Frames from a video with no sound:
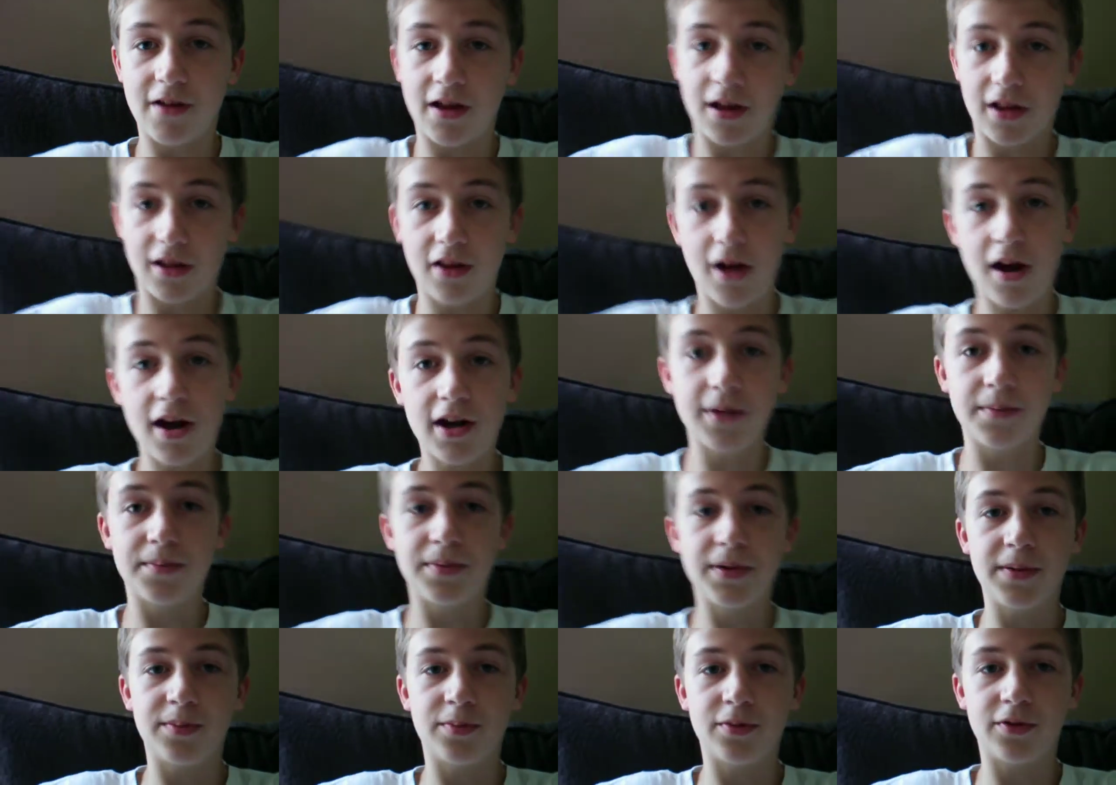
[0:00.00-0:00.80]
a lot
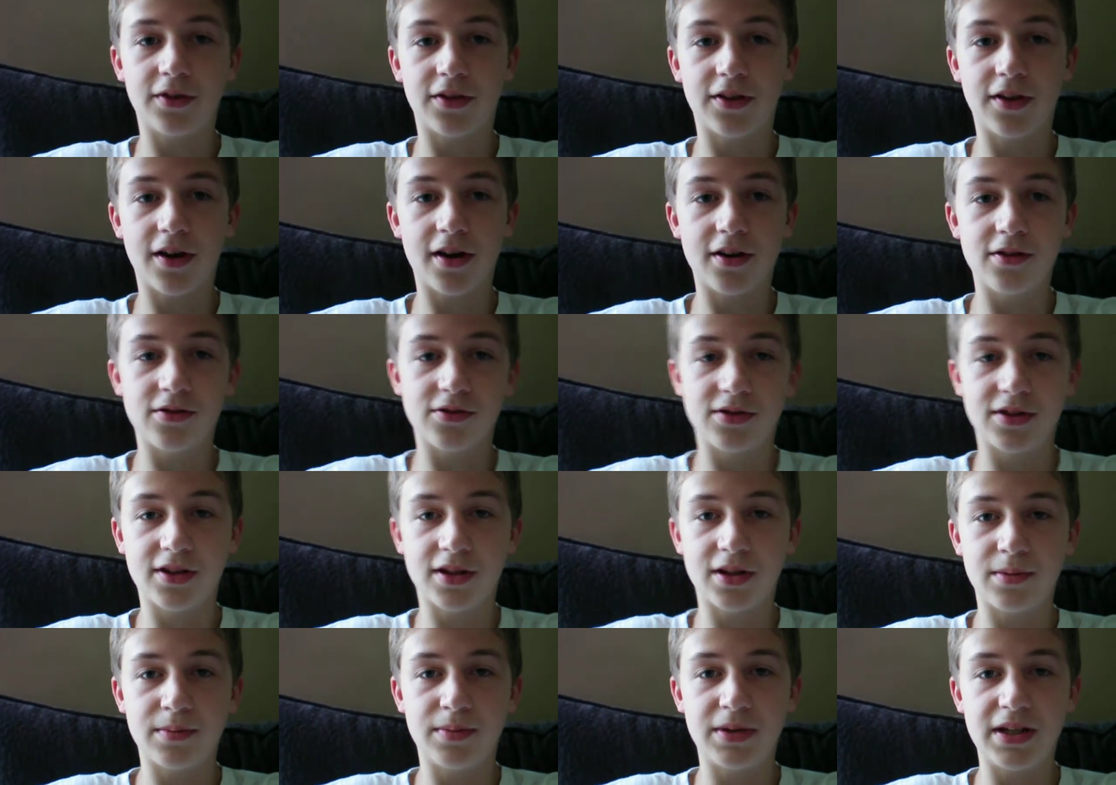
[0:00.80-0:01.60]
of people thought it was
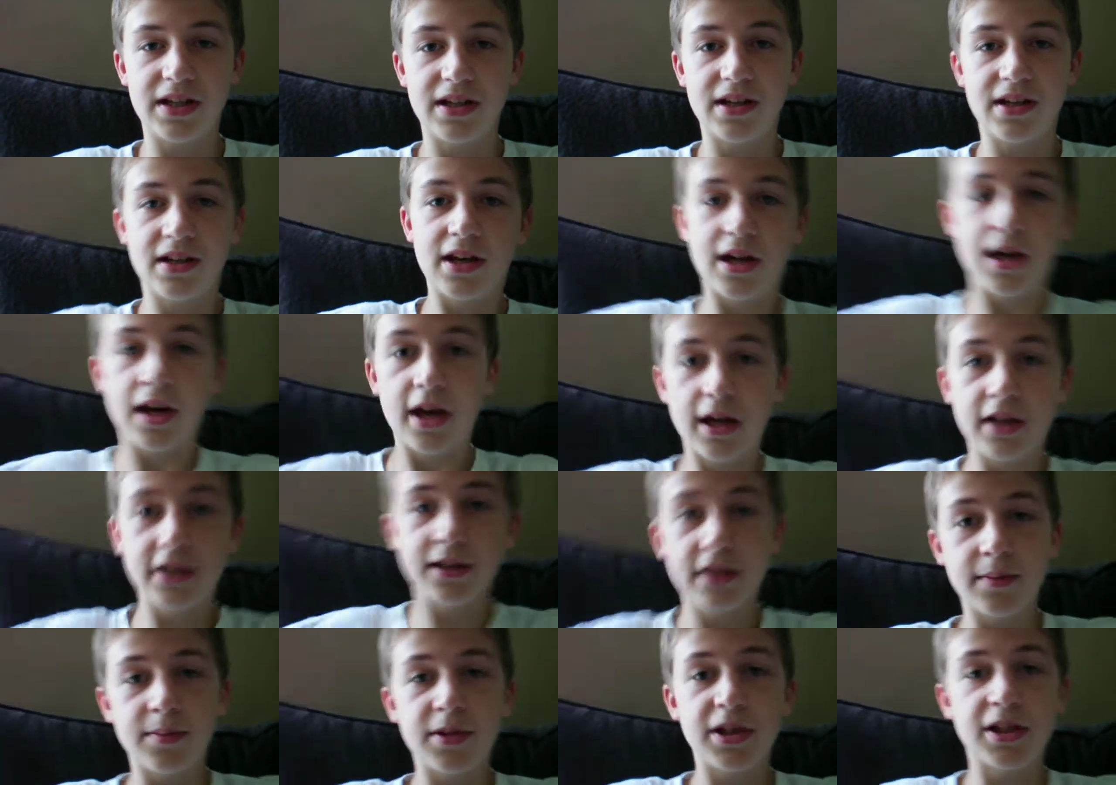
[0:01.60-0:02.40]
going to be.
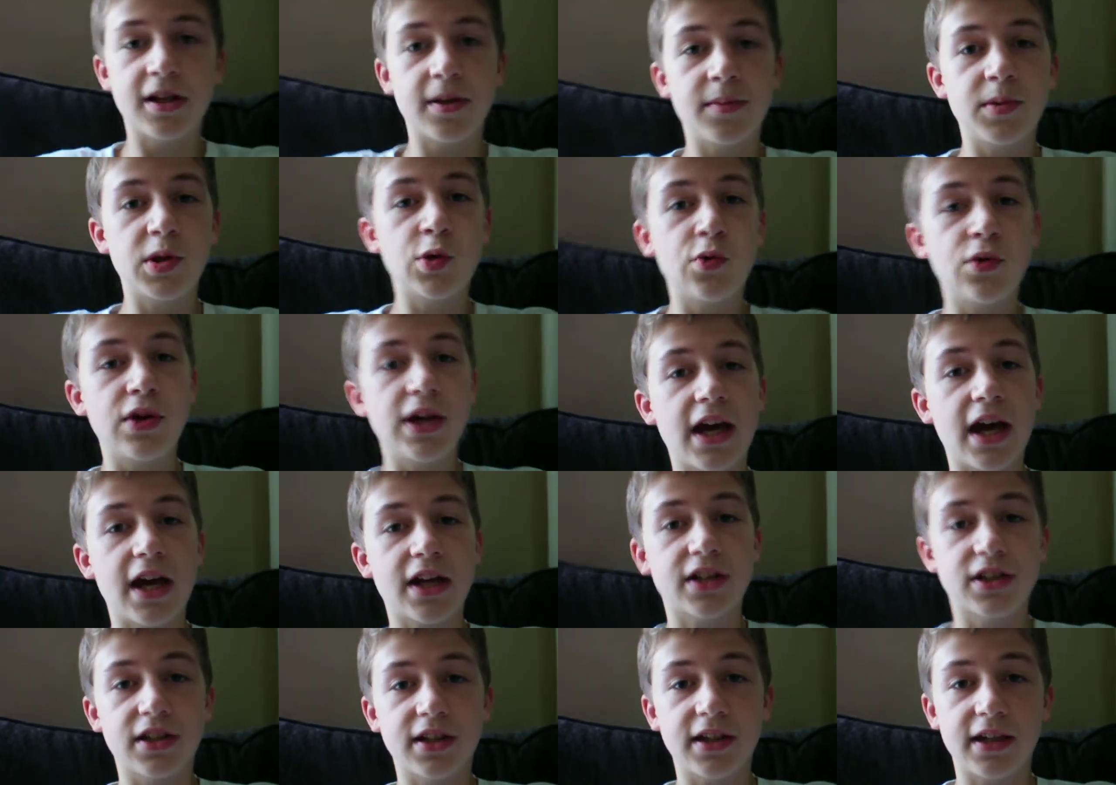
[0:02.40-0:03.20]
WWE
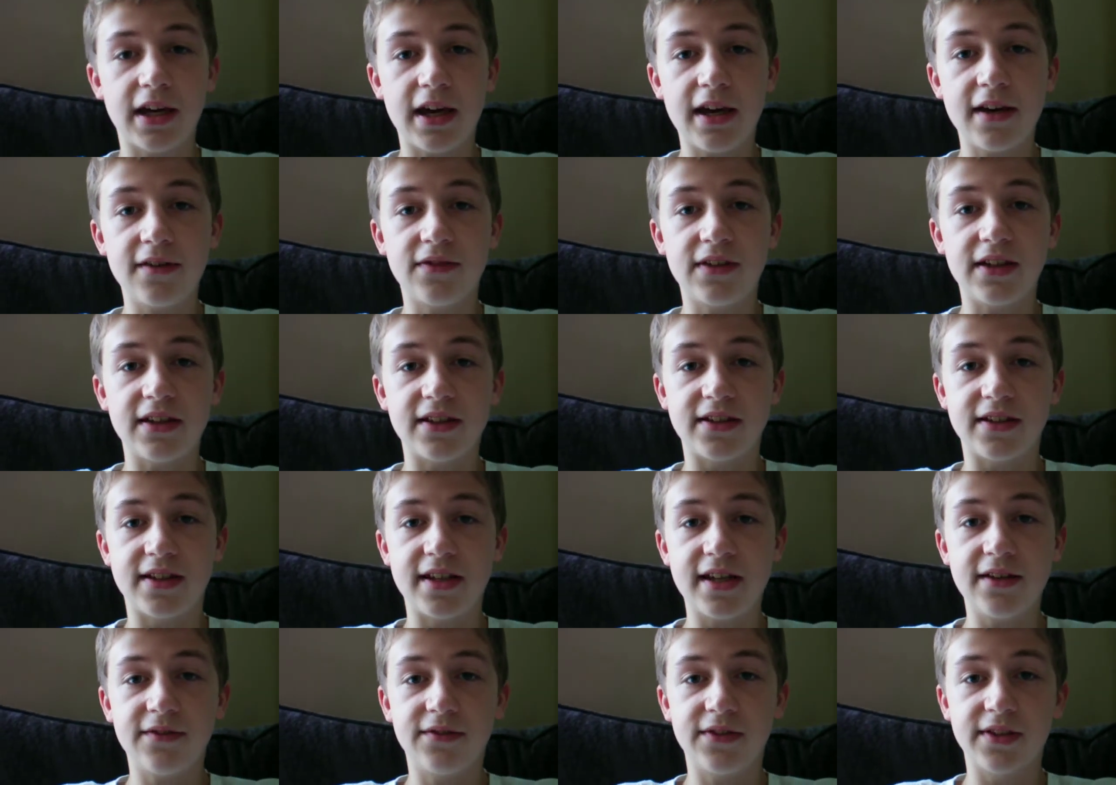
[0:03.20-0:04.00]
actually gave these
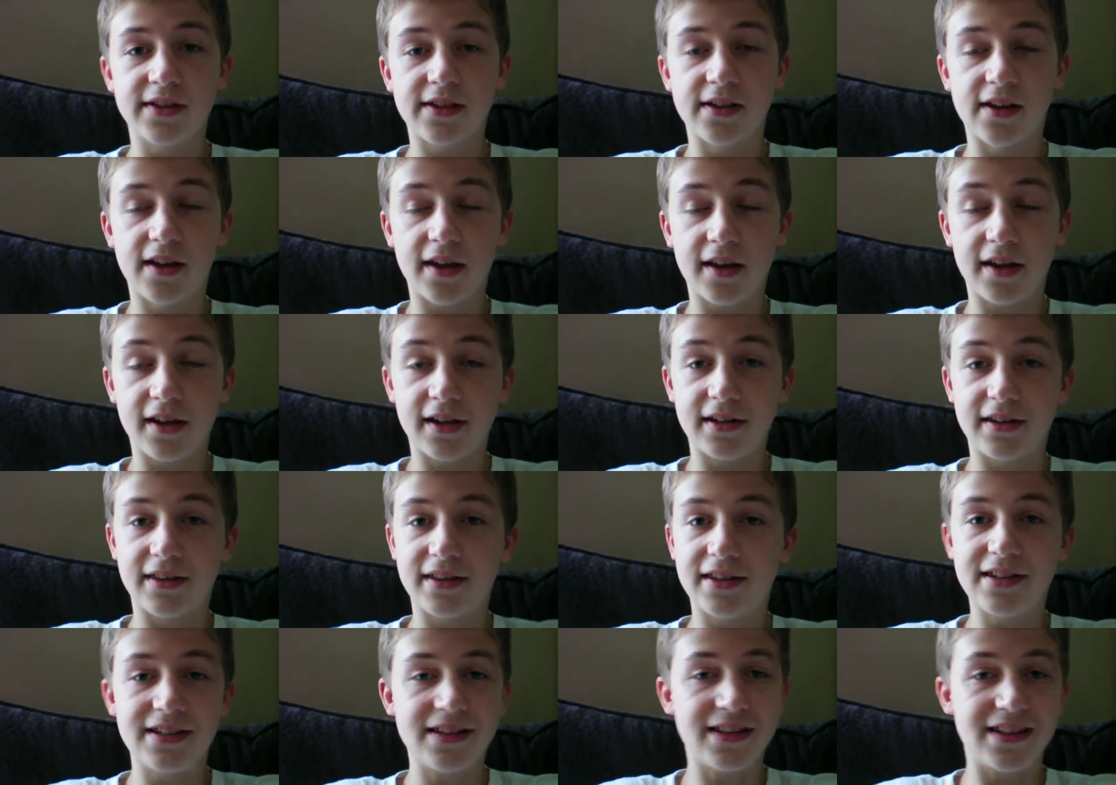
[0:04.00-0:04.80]

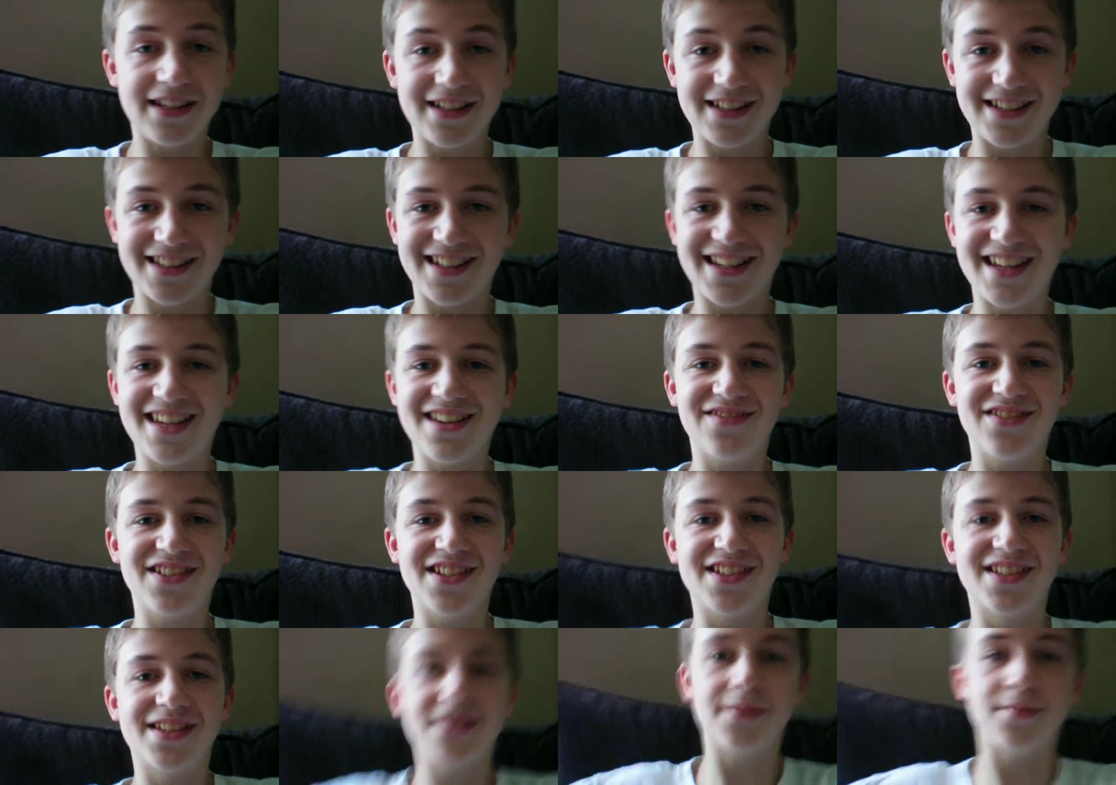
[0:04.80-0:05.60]

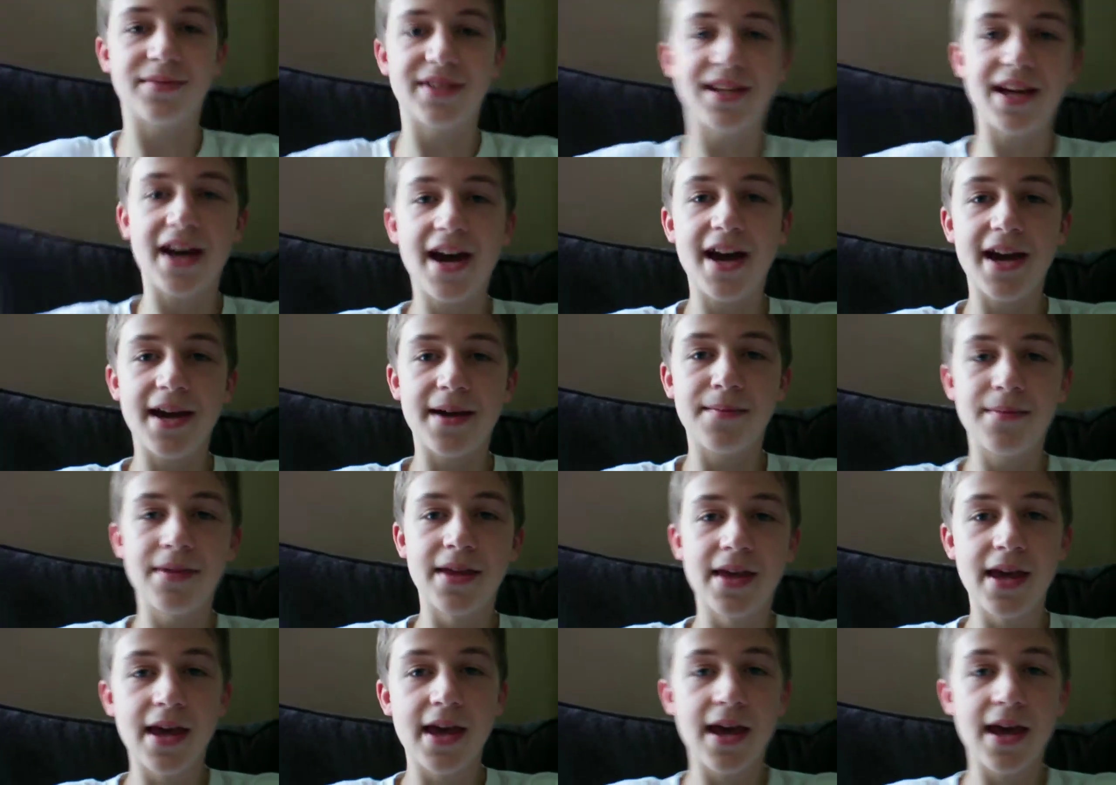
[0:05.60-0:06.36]
divas some time,